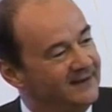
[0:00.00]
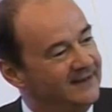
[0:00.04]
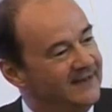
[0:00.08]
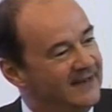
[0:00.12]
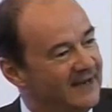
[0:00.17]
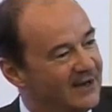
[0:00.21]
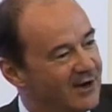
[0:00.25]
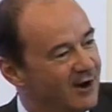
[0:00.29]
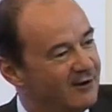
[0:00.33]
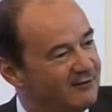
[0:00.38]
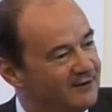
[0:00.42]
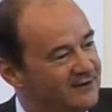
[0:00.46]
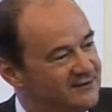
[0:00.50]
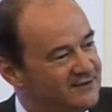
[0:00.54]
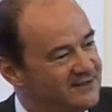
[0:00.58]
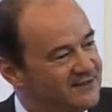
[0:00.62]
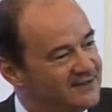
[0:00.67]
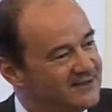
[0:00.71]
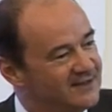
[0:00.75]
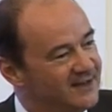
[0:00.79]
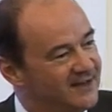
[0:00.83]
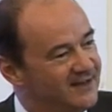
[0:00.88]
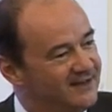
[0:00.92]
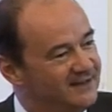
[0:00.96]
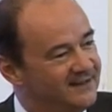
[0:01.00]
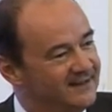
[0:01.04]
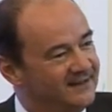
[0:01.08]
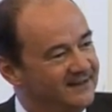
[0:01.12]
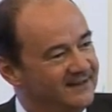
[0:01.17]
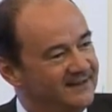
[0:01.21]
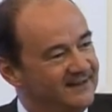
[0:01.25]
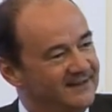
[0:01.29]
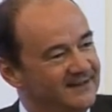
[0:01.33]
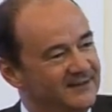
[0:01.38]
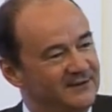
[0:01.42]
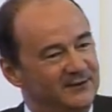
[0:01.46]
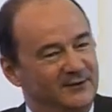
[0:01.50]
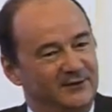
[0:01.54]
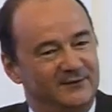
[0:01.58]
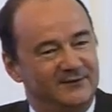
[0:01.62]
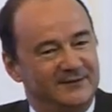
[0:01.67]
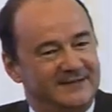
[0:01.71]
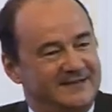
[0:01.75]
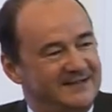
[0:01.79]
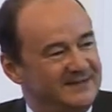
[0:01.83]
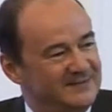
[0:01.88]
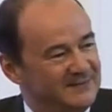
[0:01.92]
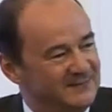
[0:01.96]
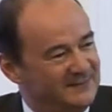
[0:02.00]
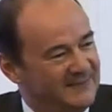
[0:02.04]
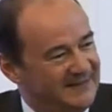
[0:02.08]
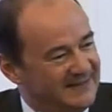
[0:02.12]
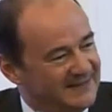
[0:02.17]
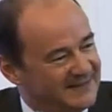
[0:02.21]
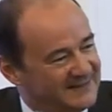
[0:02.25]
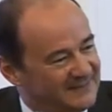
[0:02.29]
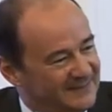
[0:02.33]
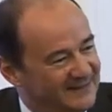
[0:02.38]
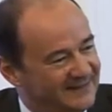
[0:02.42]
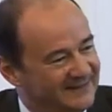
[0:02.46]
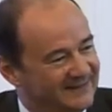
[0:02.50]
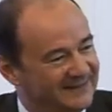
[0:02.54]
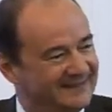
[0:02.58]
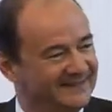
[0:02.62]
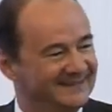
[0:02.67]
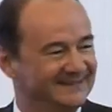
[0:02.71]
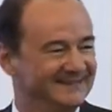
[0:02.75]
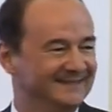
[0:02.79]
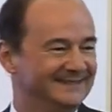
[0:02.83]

encourage inside the universities in Petersburg.